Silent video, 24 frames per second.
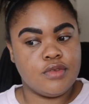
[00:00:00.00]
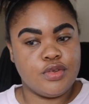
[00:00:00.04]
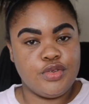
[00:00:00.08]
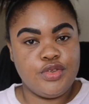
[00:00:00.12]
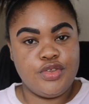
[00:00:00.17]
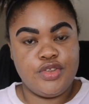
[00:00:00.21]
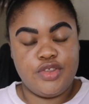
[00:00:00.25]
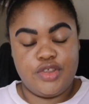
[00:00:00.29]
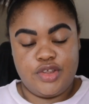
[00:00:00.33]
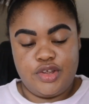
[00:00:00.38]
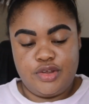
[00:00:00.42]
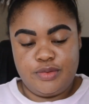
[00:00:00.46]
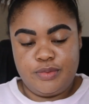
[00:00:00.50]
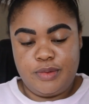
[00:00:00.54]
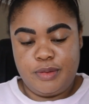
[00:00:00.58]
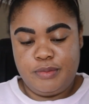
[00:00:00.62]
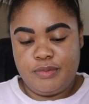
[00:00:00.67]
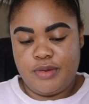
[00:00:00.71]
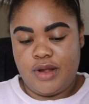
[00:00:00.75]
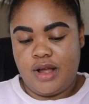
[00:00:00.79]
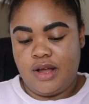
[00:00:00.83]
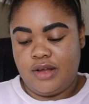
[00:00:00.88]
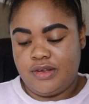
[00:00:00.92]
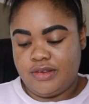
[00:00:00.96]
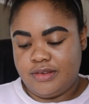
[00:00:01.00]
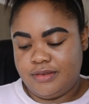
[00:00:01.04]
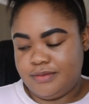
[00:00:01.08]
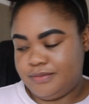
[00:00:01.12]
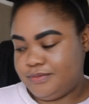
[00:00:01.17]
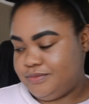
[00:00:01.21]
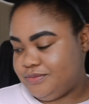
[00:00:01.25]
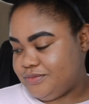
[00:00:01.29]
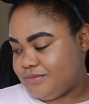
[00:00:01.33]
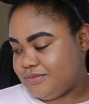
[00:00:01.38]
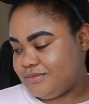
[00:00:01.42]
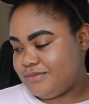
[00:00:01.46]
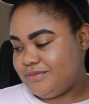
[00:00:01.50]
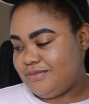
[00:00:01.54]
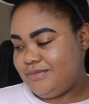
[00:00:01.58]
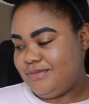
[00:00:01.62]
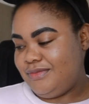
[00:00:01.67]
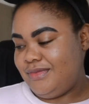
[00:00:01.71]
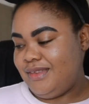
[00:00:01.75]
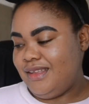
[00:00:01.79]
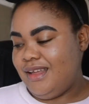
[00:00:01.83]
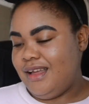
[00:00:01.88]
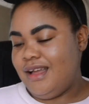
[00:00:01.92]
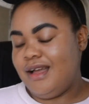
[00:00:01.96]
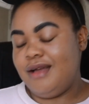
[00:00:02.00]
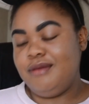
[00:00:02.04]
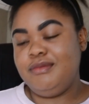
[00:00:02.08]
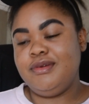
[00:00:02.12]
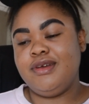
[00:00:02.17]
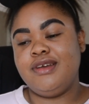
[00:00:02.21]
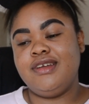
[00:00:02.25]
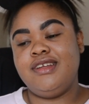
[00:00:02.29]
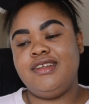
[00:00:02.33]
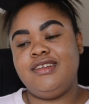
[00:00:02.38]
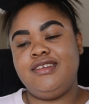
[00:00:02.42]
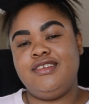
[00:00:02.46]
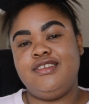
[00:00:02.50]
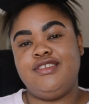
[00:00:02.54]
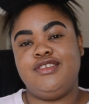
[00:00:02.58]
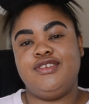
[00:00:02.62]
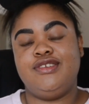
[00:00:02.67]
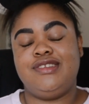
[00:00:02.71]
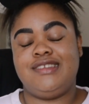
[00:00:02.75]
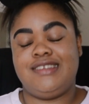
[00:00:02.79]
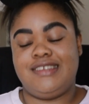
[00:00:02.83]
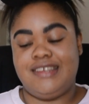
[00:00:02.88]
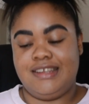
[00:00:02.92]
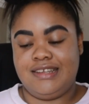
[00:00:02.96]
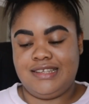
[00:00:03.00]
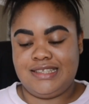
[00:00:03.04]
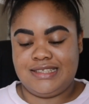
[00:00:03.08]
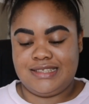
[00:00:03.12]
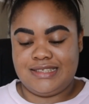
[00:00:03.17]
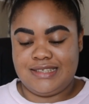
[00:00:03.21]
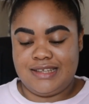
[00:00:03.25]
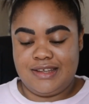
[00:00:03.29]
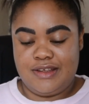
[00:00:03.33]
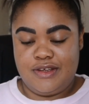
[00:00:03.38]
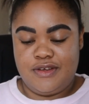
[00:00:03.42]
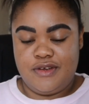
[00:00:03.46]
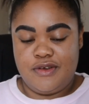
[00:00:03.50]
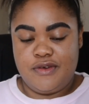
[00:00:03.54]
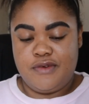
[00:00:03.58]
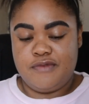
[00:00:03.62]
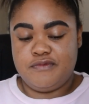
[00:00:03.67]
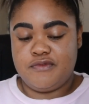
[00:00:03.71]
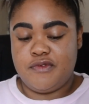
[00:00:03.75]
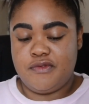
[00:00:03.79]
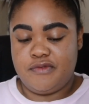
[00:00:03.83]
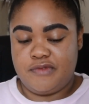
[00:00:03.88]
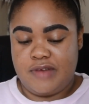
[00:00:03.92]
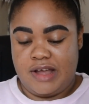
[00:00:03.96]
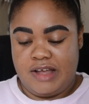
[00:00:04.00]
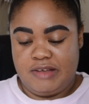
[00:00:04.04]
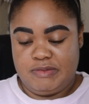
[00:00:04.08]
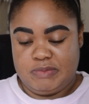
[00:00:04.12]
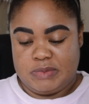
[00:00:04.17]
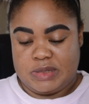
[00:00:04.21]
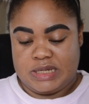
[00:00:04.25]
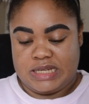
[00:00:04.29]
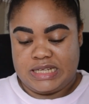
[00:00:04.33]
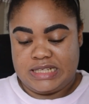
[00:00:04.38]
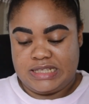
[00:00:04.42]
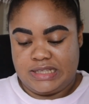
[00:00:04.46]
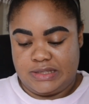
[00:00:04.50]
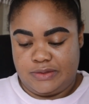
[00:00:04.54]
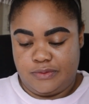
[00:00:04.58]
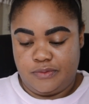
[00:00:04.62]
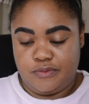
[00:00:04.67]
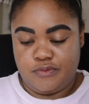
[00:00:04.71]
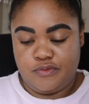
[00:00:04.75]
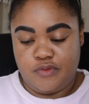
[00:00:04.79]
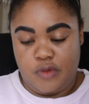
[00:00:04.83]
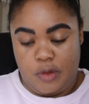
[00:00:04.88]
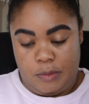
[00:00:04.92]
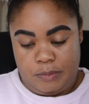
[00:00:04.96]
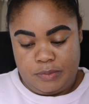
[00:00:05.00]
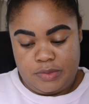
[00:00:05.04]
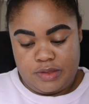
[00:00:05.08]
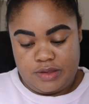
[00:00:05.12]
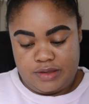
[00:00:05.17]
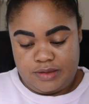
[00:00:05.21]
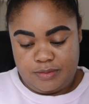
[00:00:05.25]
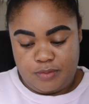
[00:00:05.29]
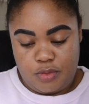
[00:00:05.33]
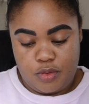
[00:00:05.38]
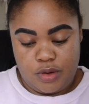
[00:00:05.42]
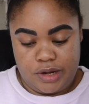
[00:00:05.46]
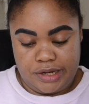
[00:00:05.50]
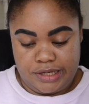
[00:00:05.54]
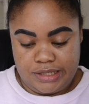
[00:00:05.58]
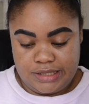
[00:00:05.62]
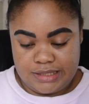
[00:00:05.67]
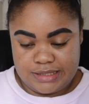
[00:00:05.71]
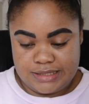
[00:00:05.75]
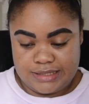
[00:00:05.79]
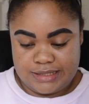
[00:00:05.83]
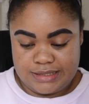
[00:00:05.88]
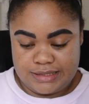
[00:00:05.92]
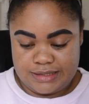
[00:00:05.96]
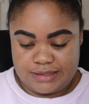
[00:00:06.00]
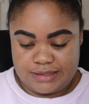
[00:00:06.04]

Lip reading: so there's my brows. I'm going to sit for 5 minutes from this point.